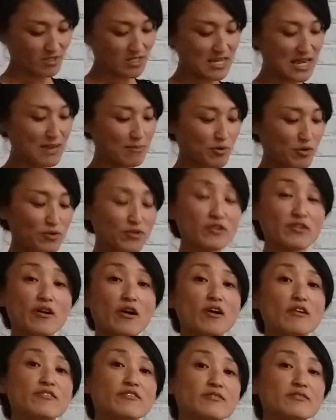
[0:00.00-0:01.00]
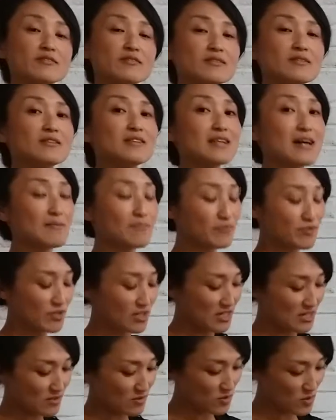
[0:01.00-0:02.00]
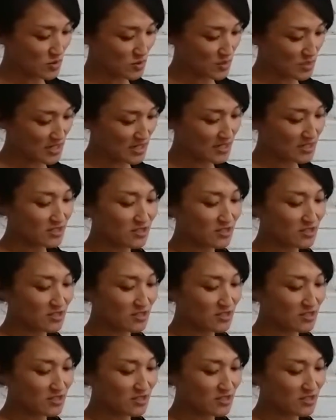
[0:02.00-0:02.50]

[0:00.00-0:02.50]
tablecloth, napkins,